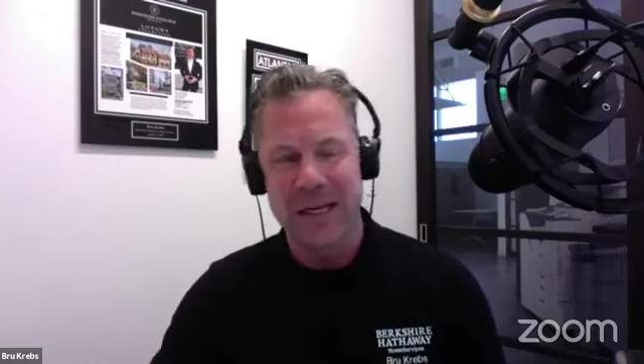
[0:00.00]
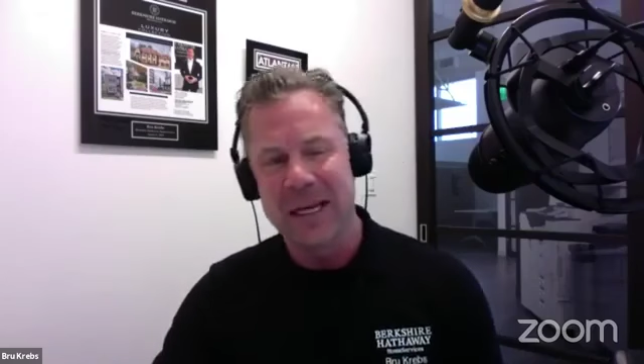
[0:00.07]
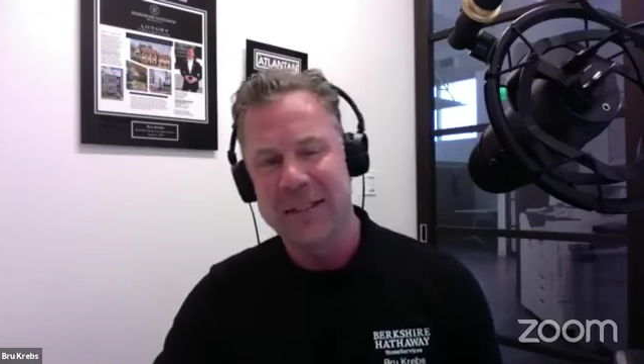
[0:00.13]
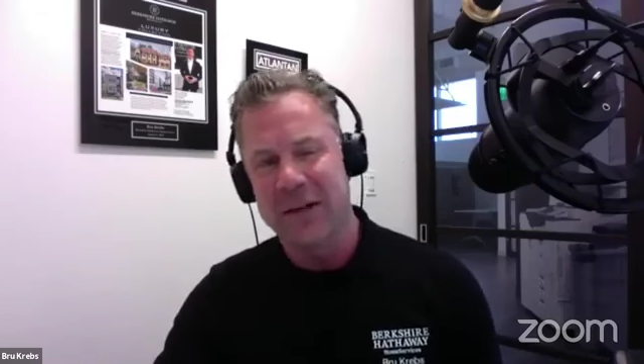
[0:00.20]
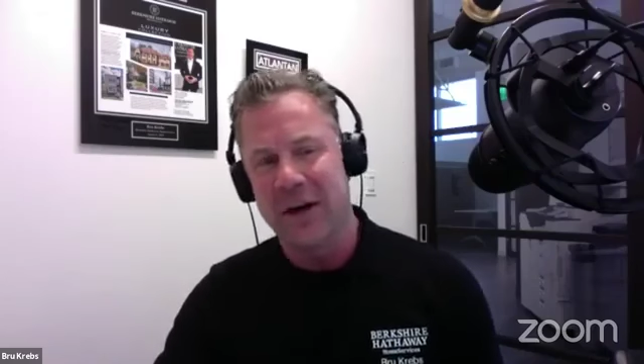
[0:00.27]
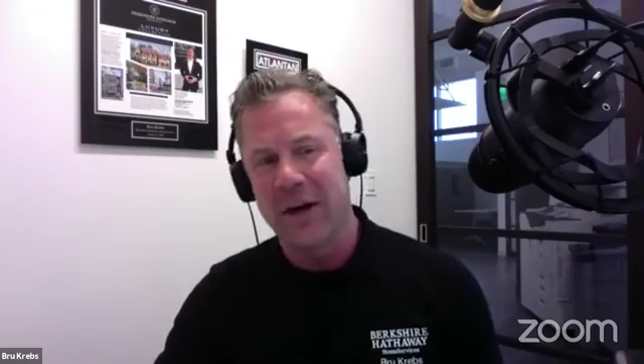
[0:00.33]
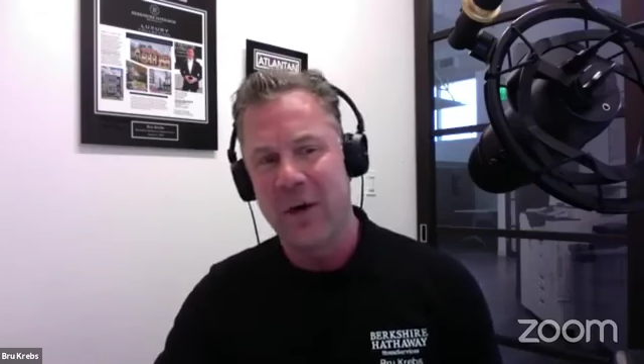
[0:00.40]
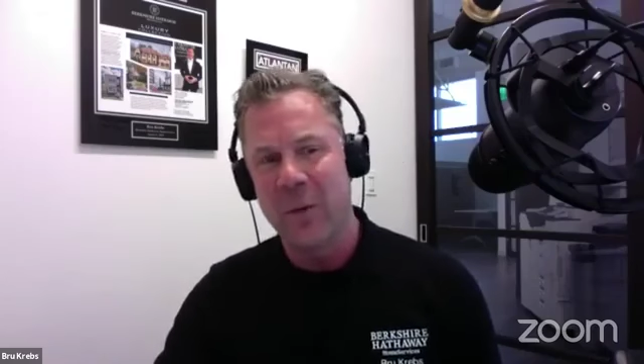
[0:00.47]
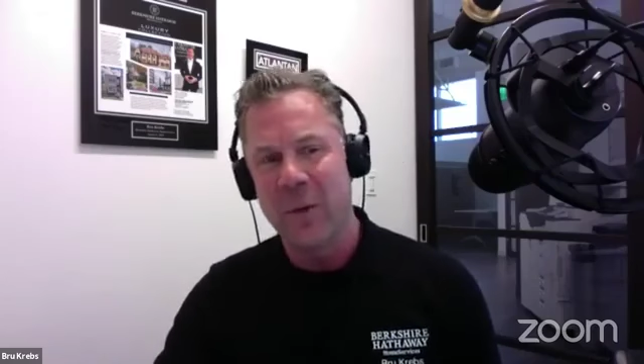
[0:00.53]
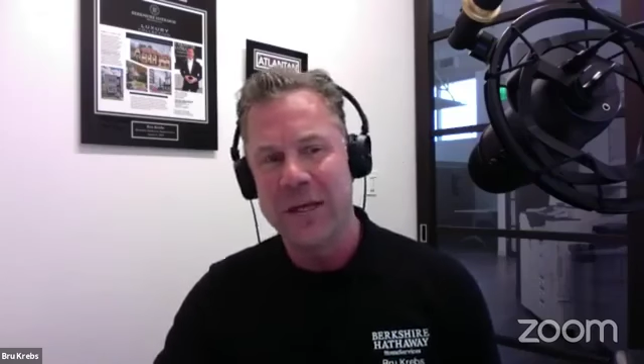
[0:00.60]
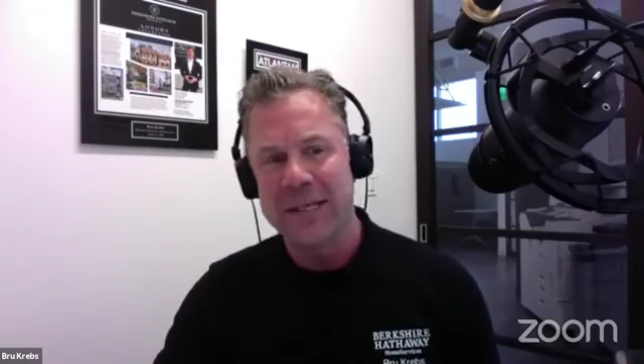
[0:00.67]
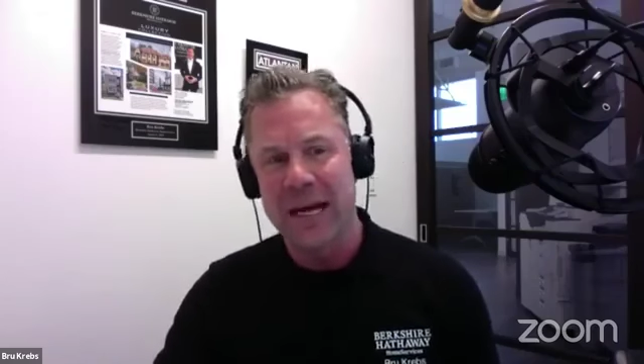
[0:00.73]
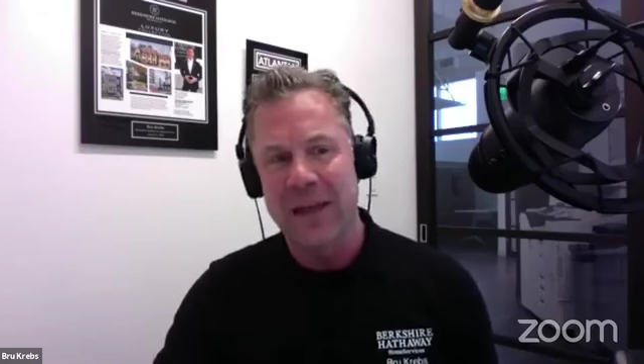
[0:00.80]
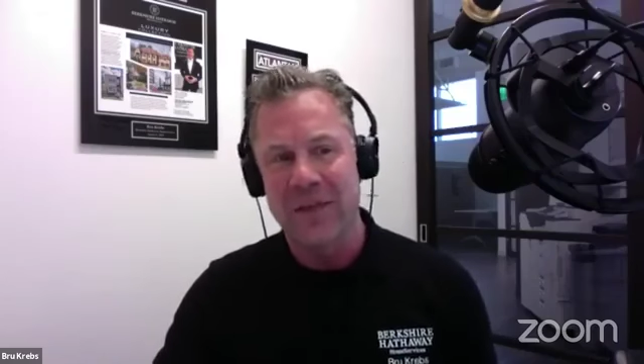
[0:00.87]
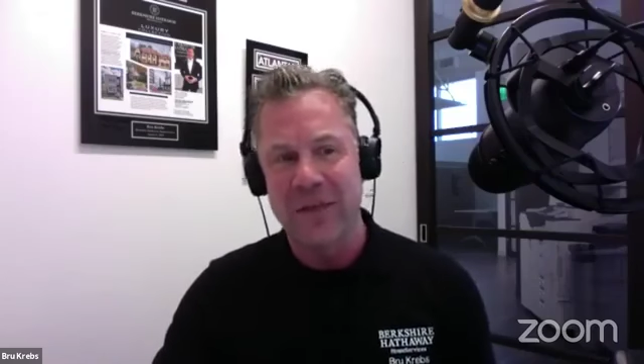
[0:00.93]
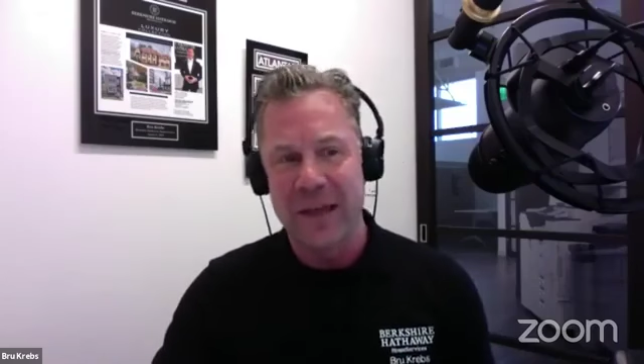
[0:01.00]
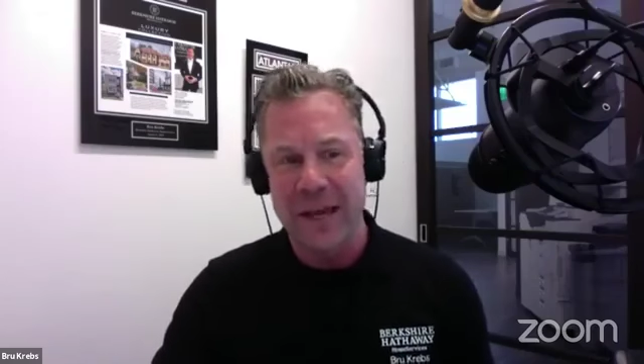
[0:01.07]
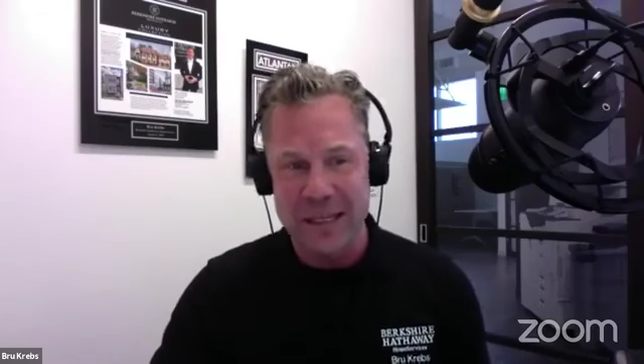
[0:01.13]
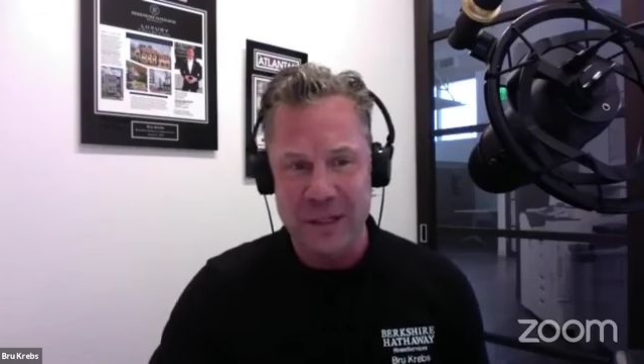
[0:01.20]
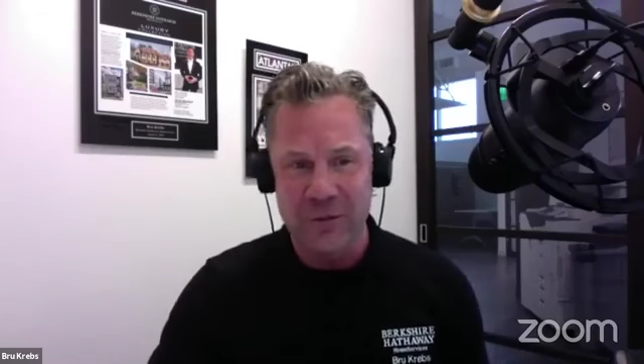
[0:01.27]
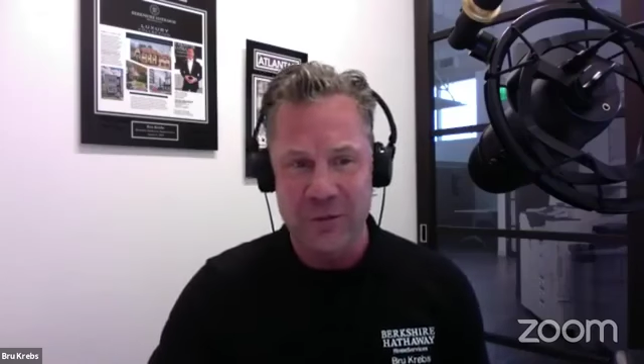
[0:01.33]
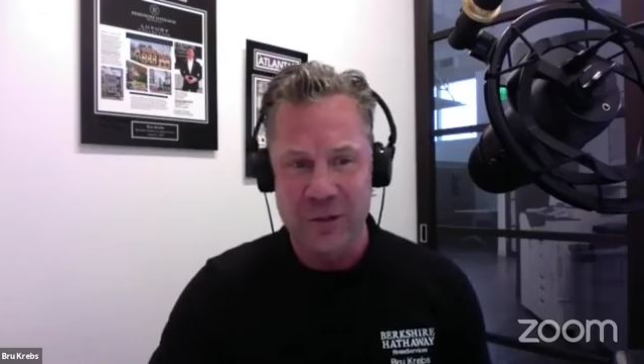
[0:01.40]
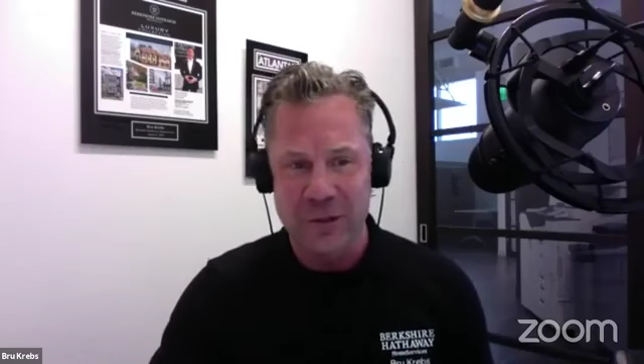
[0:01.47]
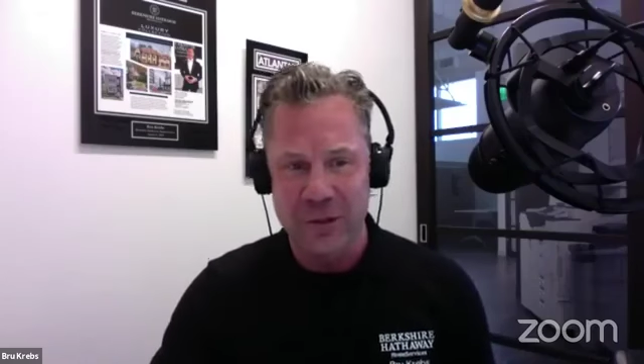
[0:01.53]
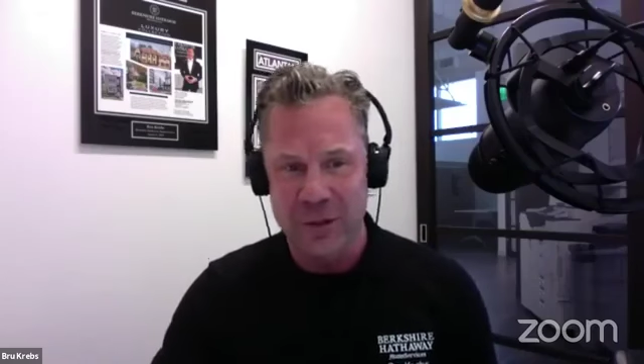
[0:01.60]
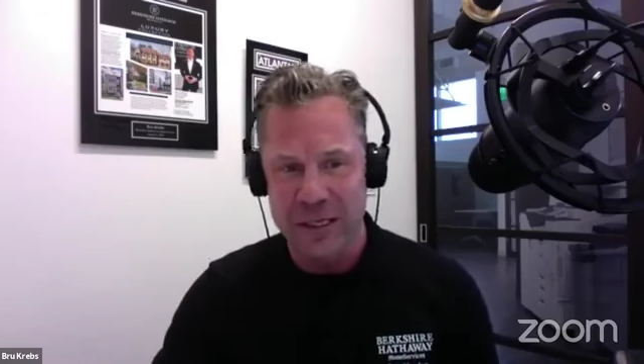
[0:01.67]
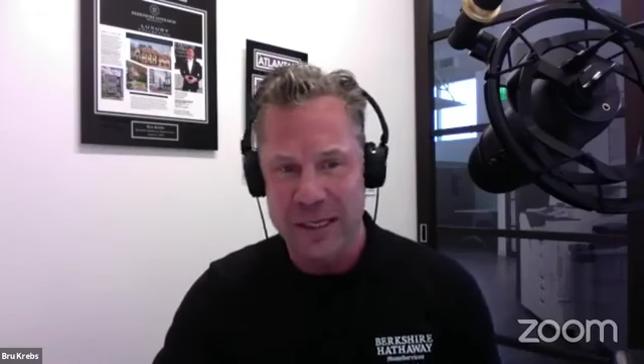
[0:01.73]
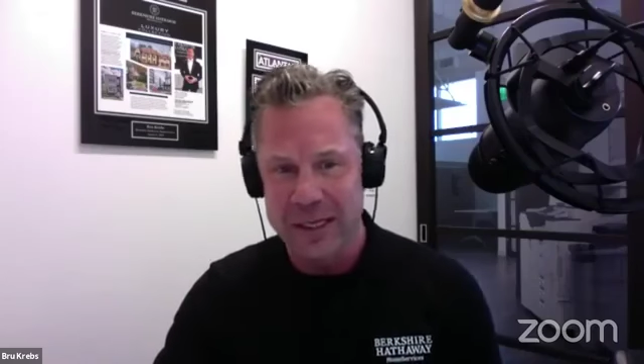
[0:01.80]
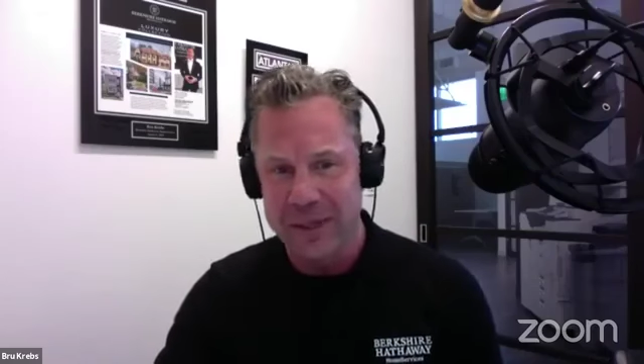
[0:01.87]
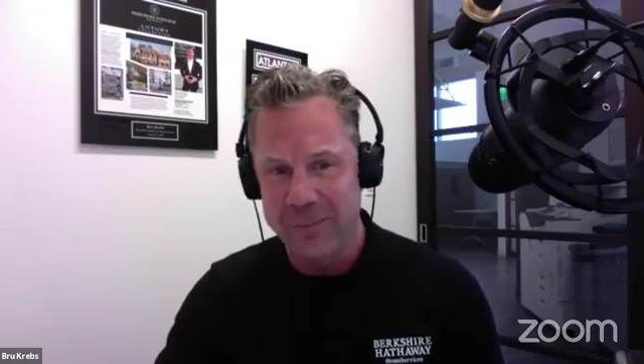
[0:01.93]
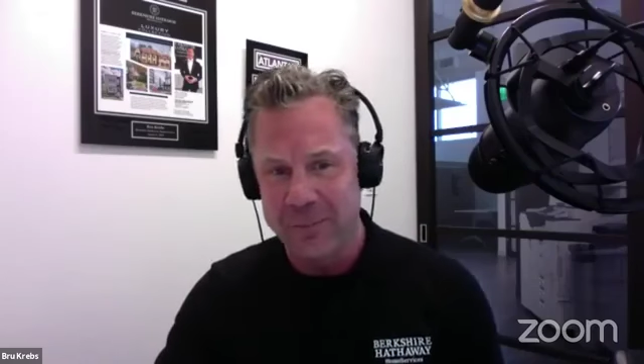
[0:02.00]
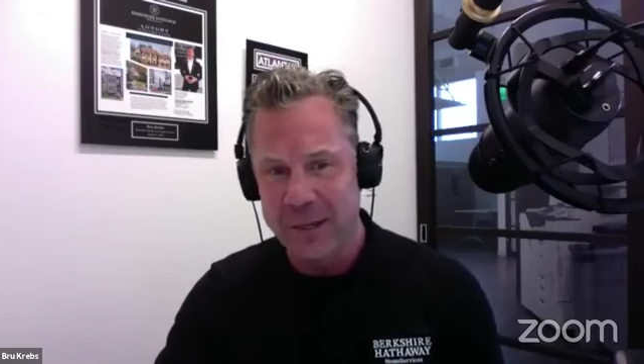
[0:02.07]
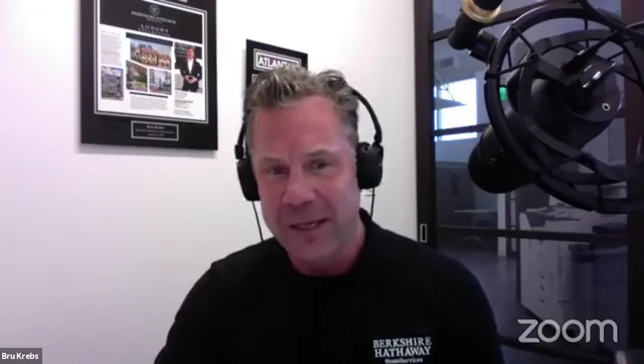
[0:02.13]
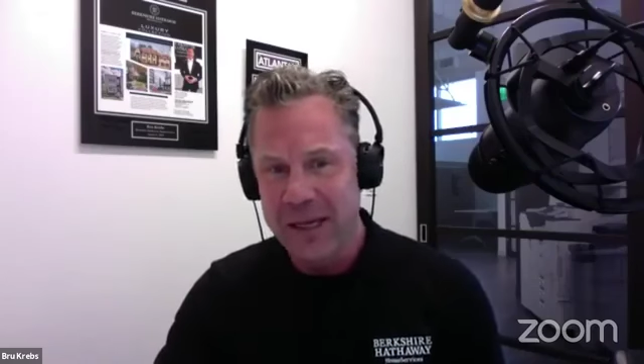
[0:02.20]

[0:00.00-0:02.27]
As always, I thank you for tuning in,